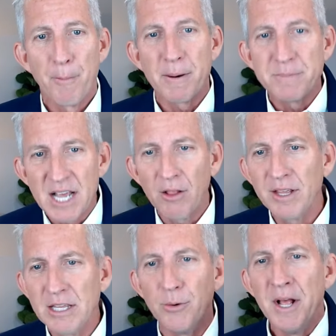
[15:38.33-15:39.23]
But I'm
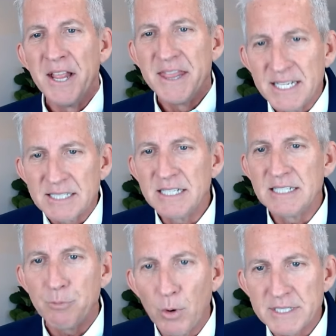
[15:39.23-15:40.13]
telling you, this
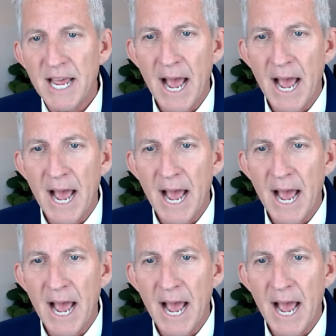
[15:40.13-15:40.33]
is what's